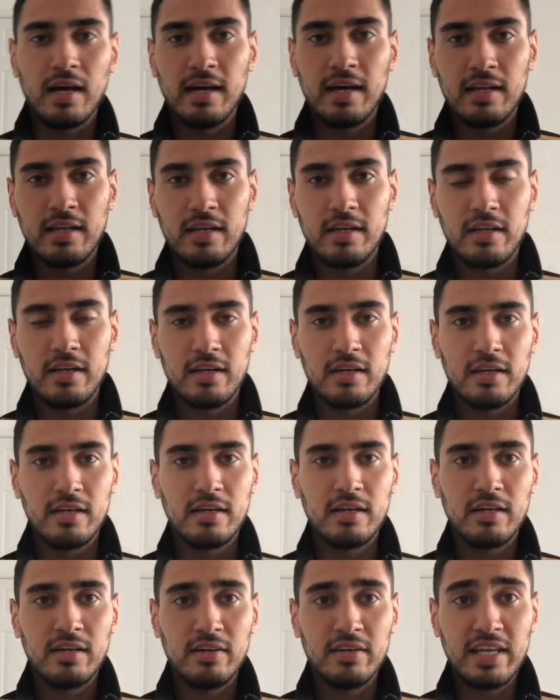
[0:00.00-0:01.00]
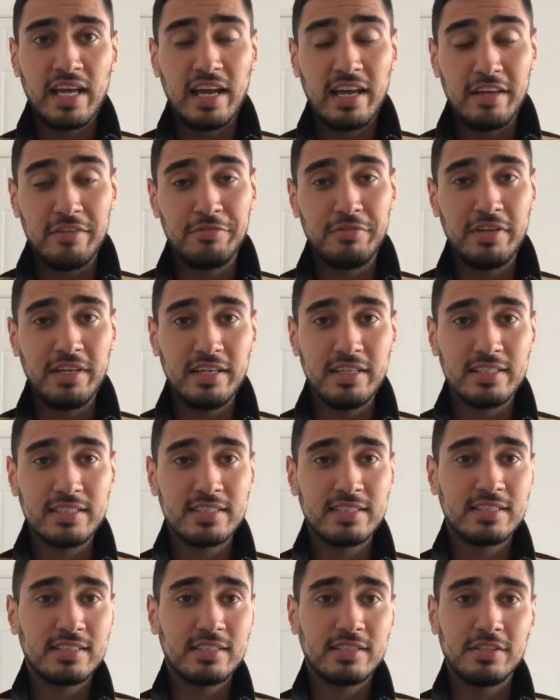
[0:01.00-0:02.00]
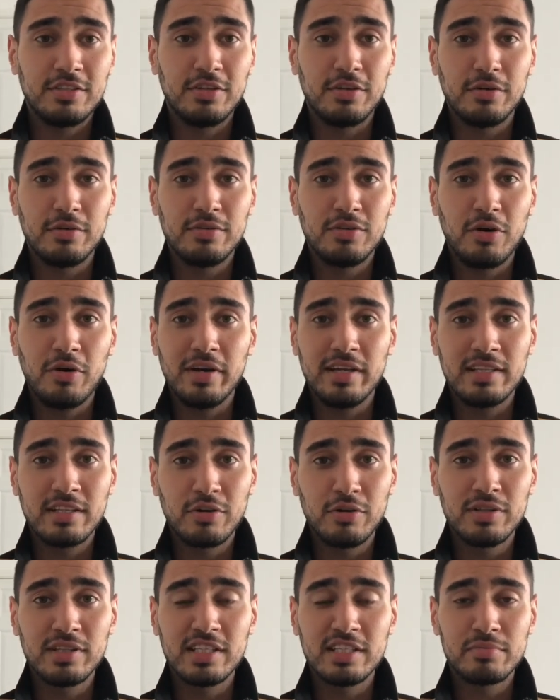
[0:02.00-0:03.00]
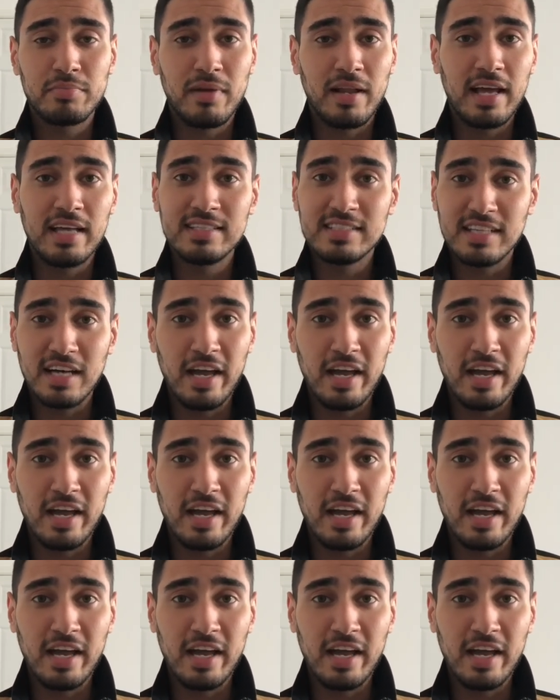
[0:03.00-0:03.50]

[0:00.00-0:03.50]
And if he is, not in Conte's plans,